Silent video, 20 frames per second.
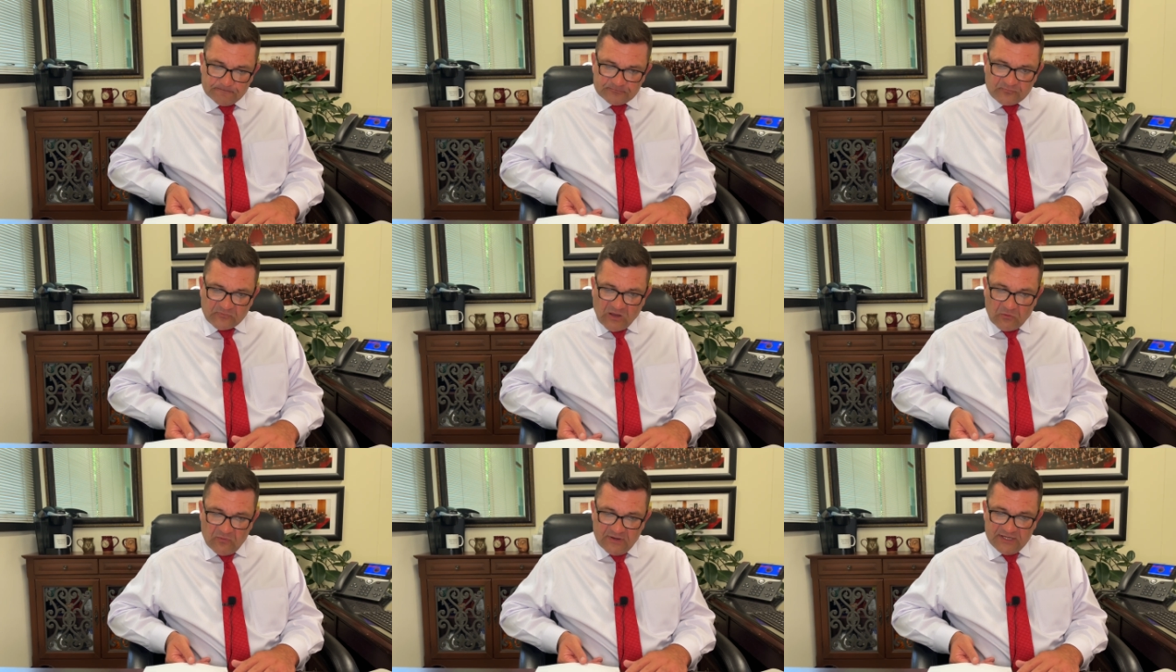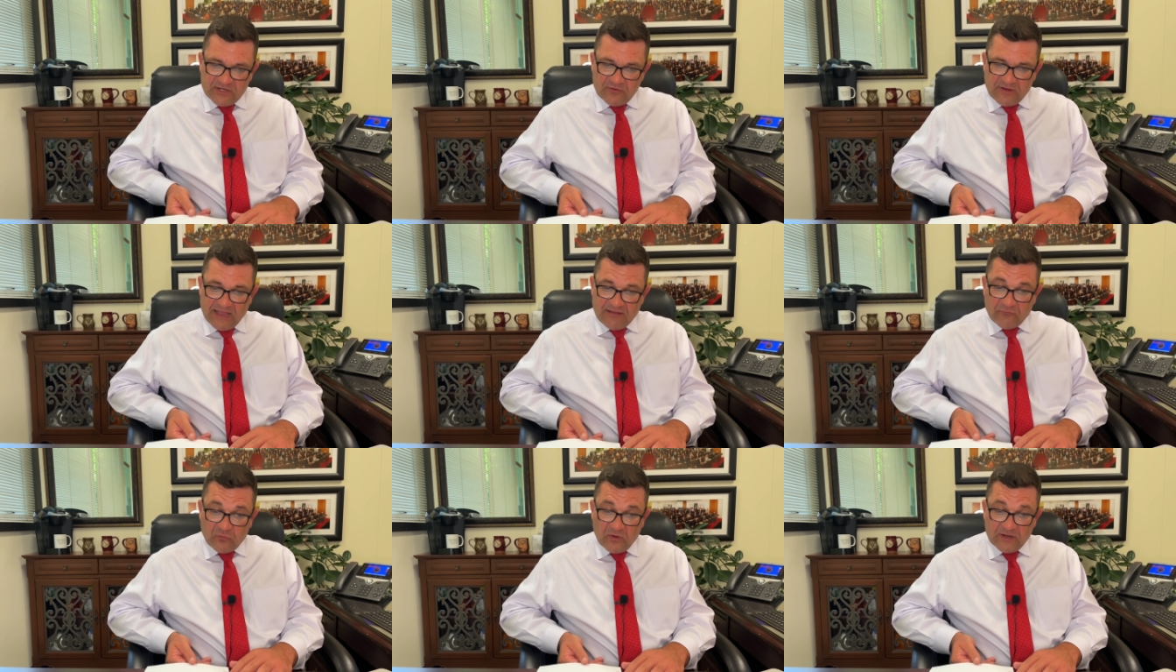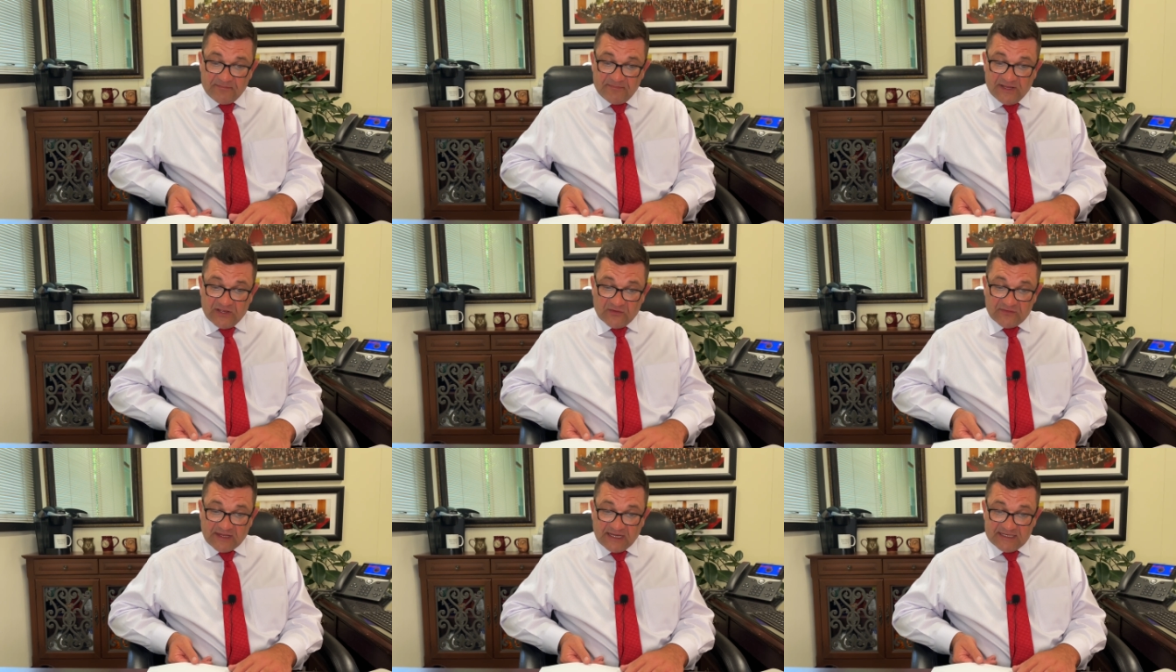We do have one
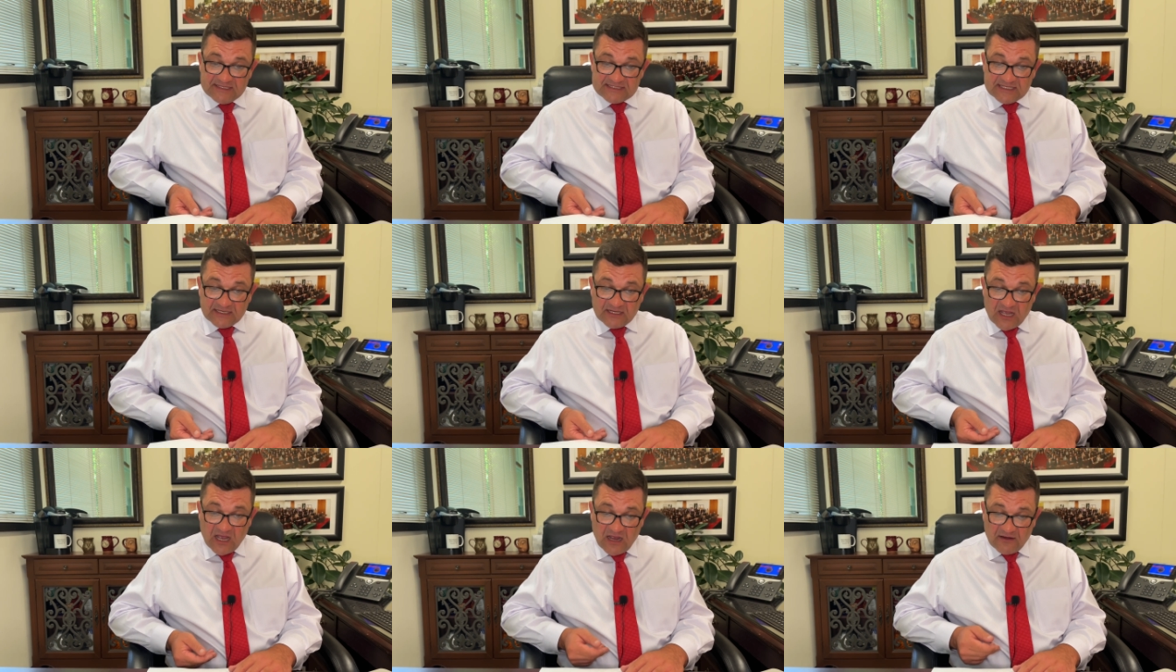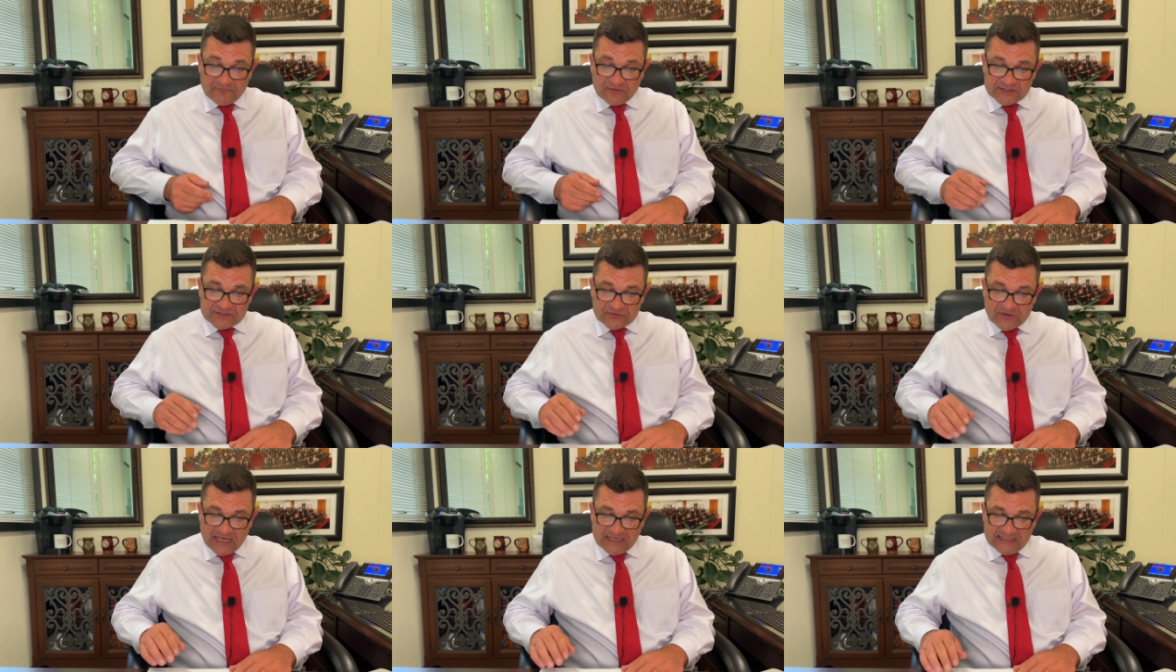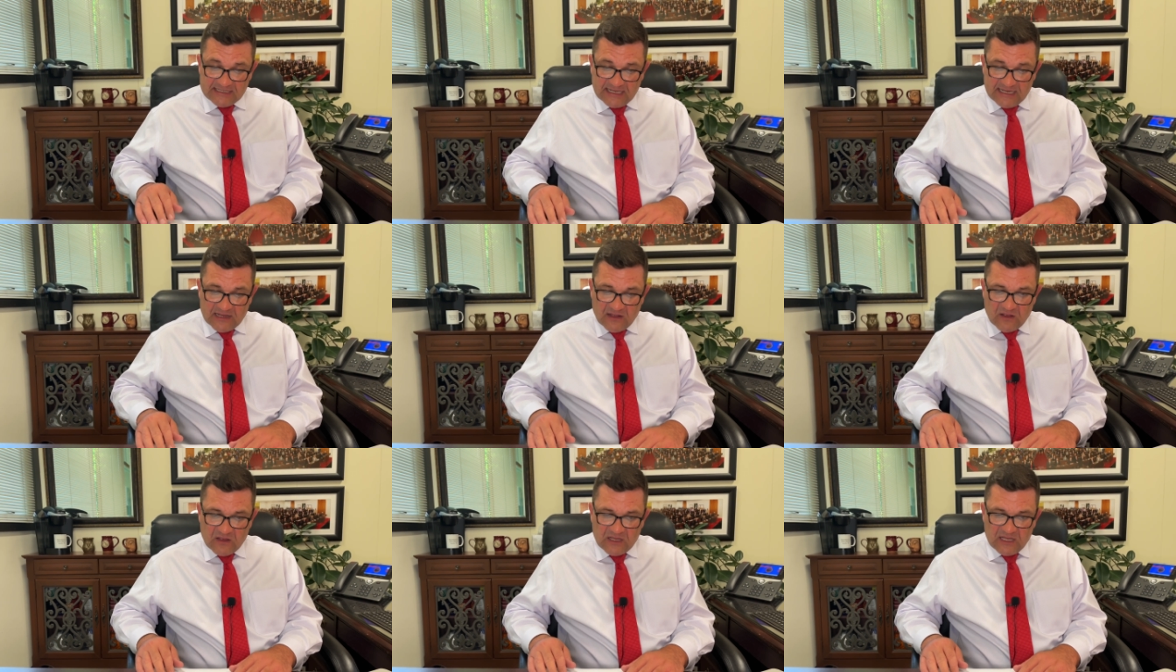bill that is in conference right
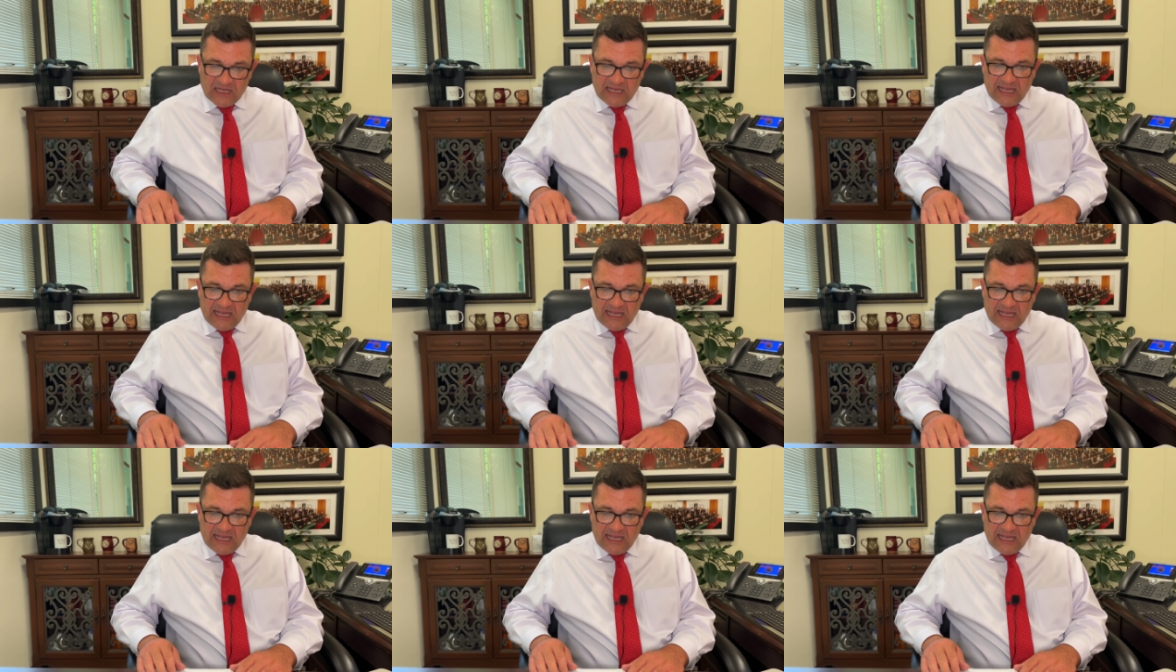now,